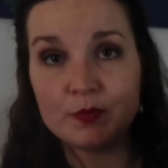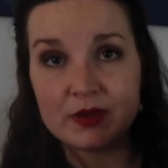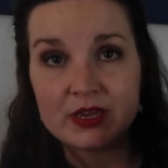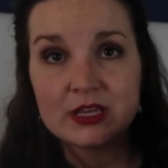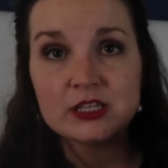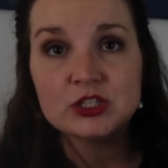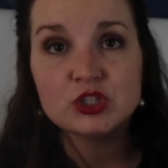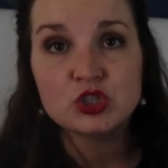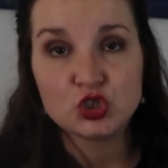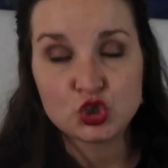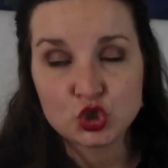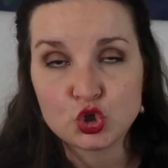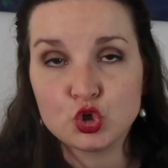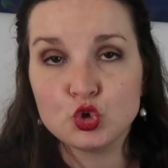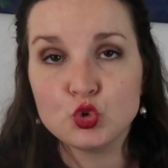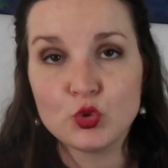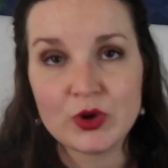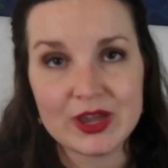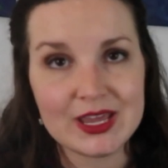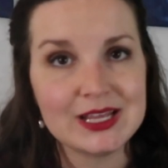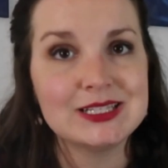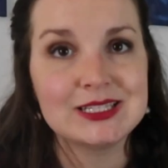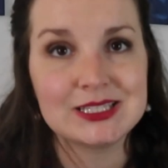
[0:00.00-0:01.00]
beats to
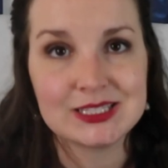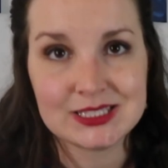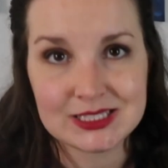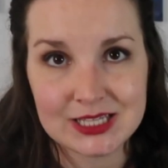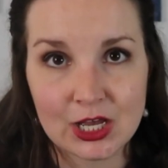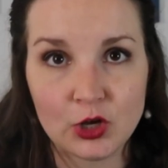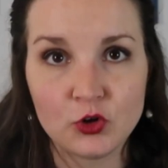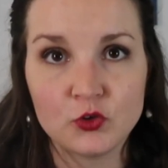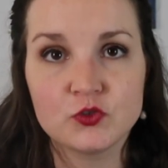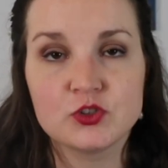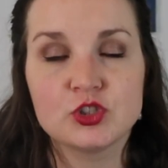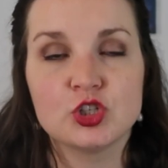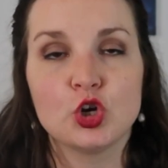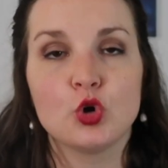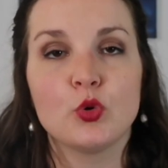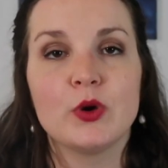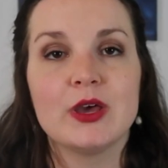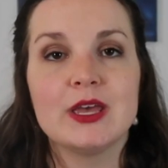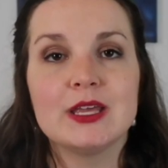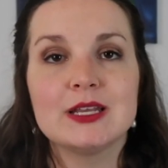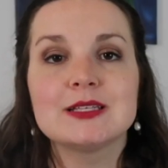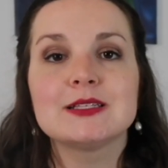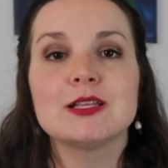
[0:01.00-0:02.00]
itself. So
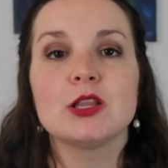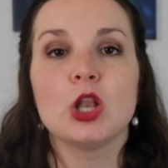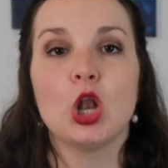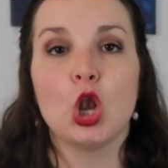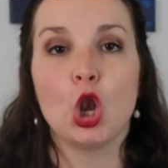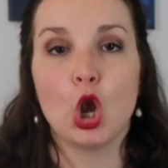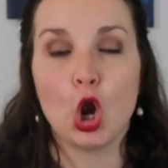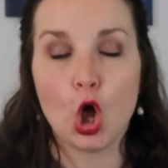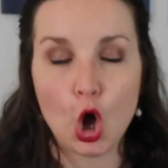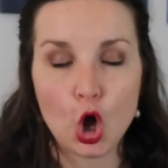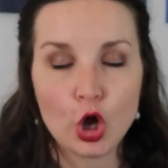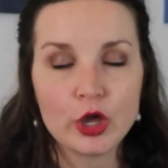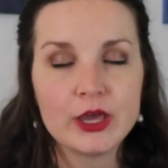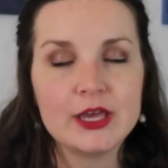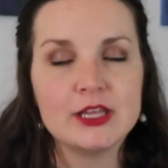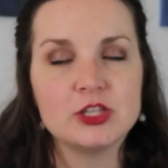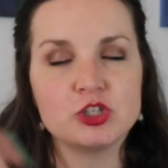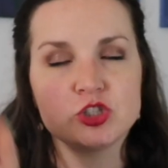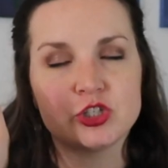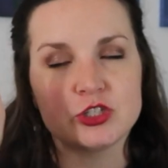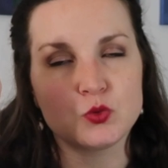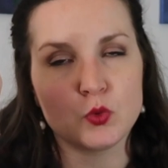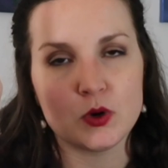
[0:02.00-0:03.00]
it is long.
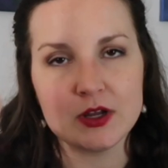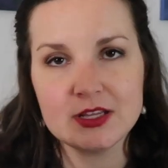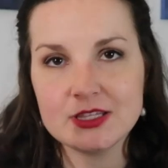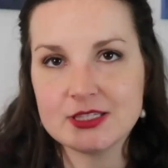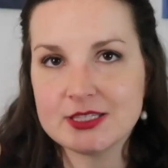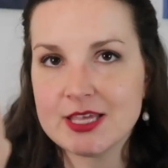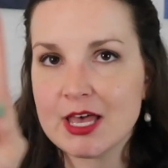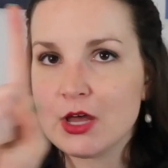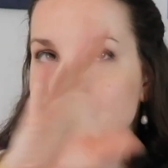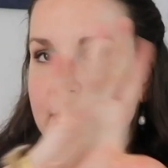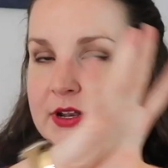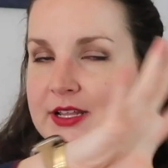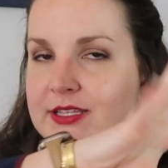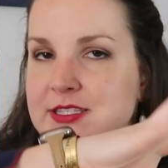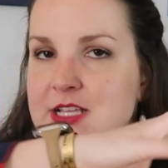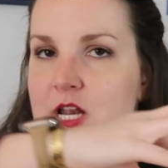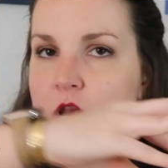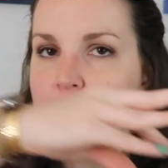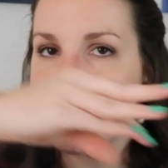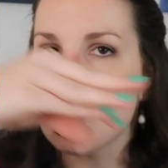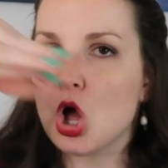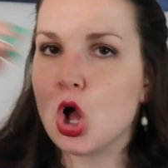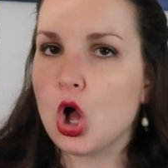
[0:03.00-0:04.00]
It's just 1 sound, but it's
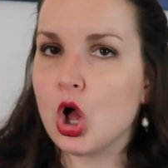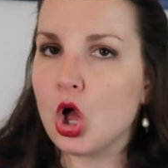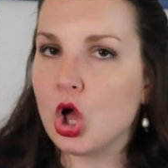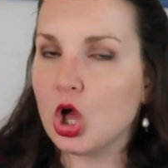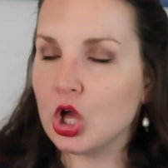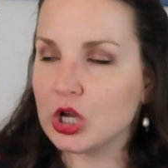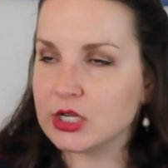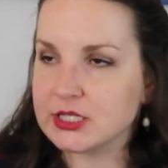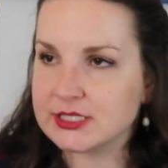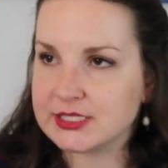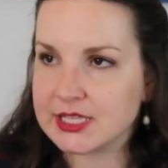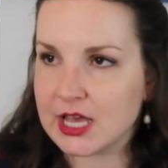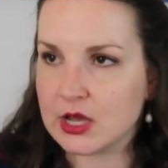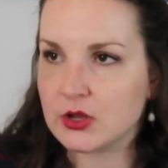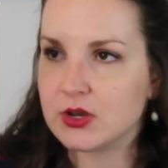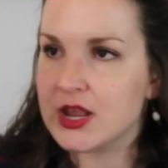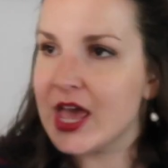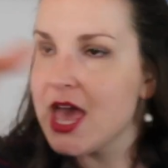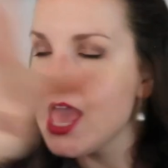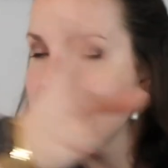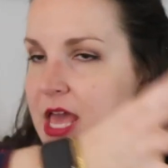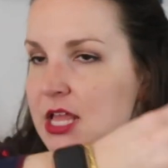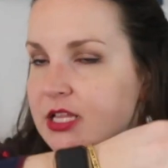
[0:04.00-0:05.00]
a long sound.
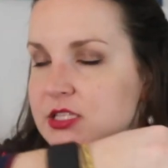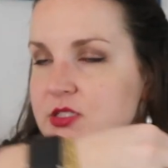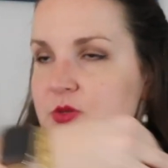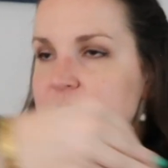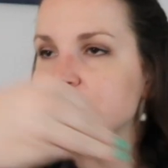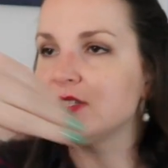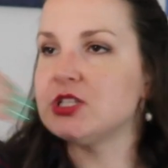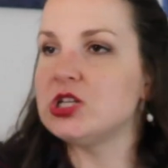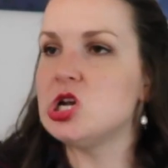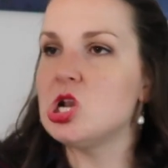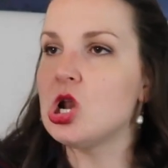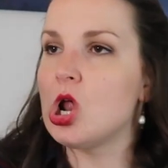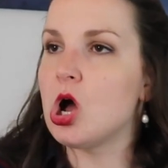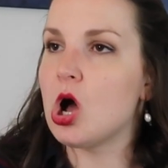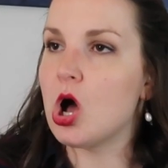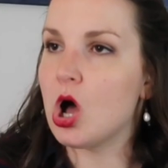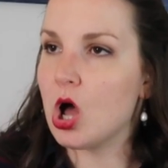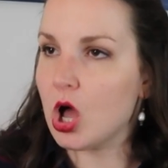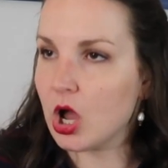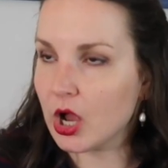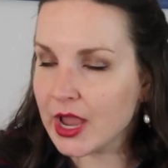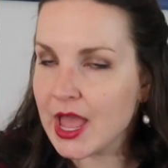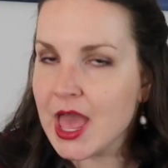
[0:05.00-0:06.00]
So it's
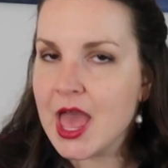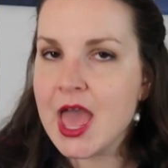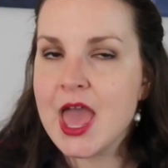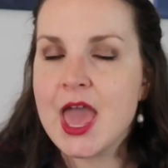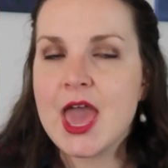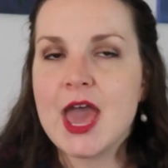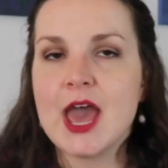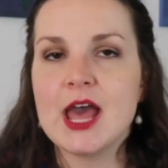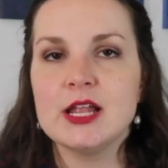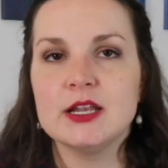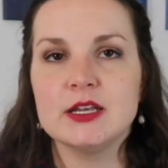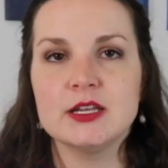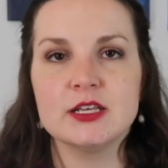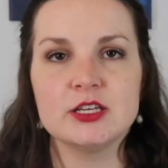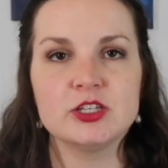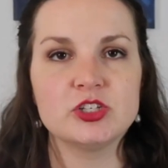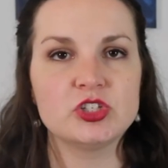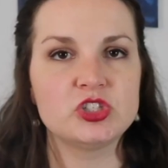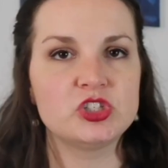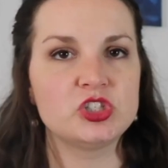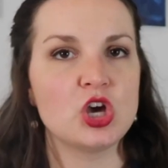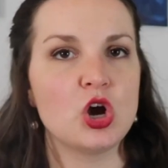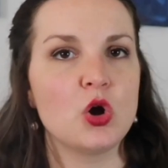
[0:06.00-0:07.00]
long.
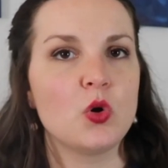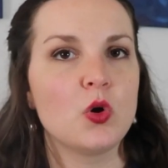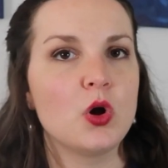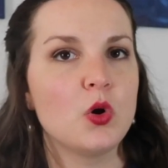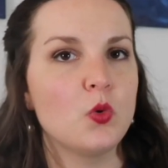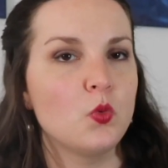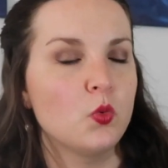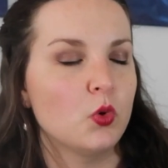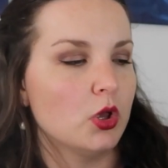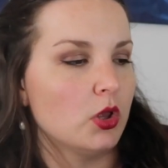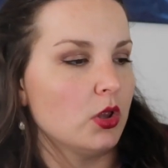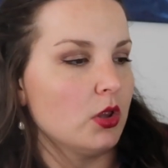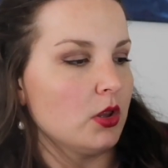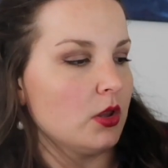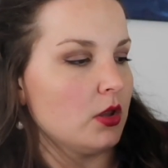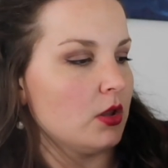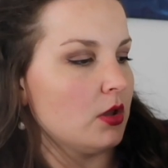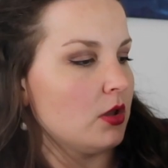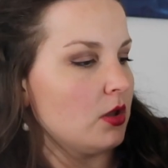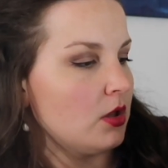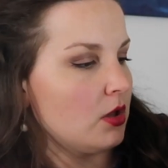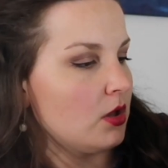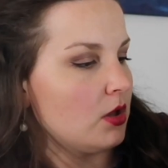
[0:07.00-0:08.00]
And so
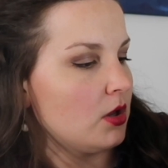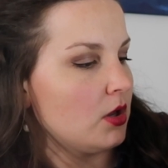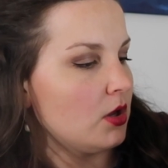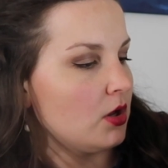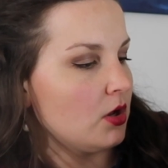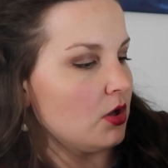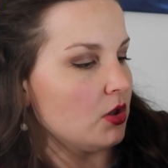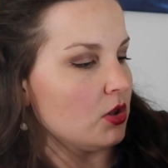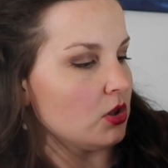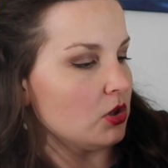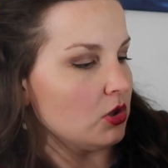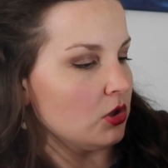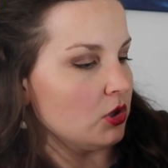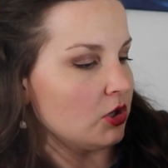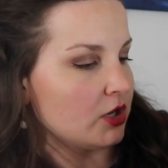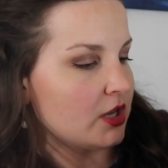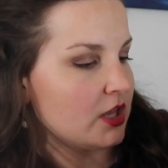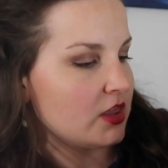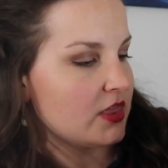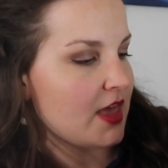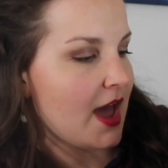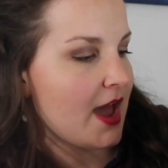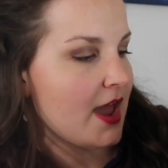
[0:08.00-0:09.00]
we'll look
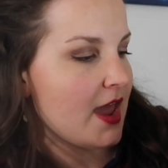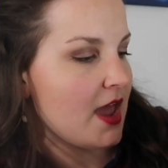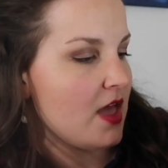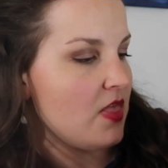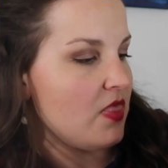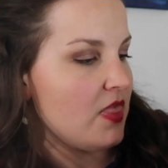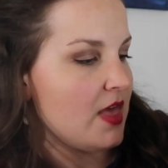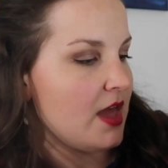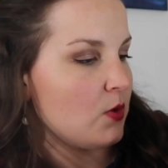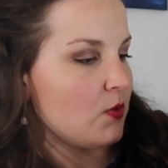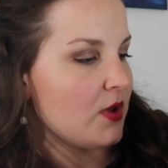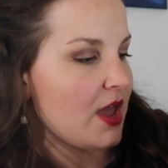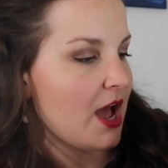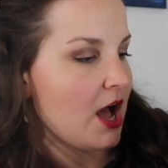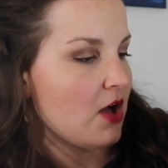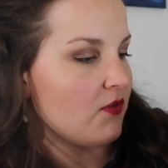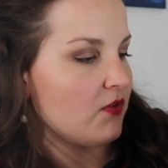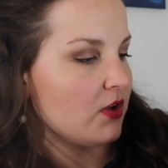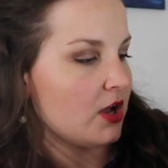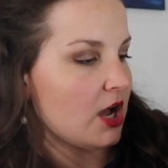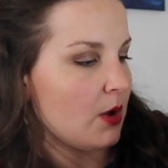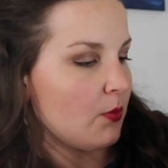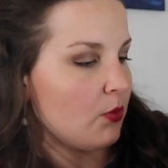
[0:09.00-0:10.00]
at that. And then we
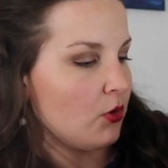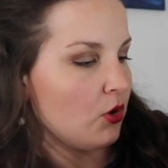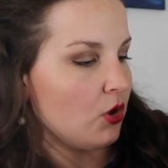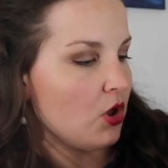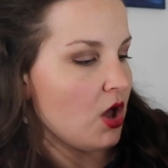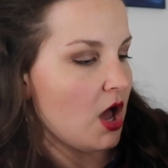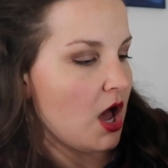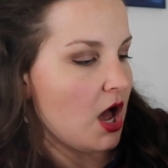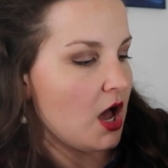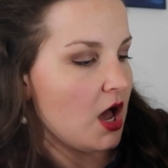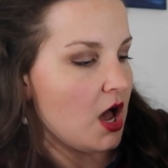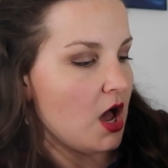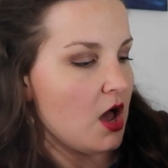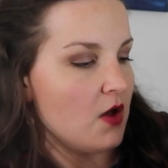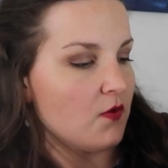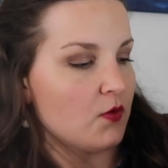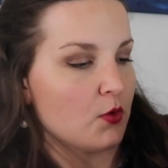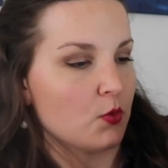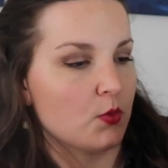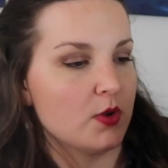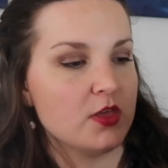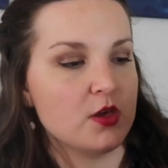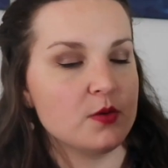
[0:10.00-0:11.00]
have a couple
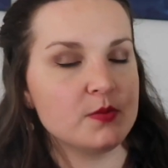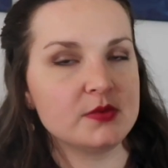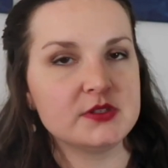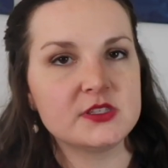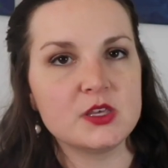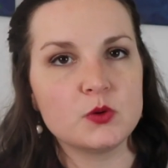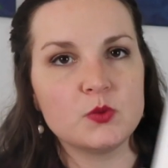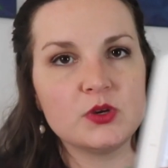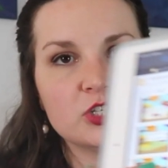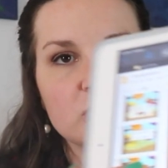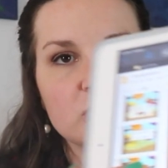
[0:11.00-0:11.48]
of rhythms that we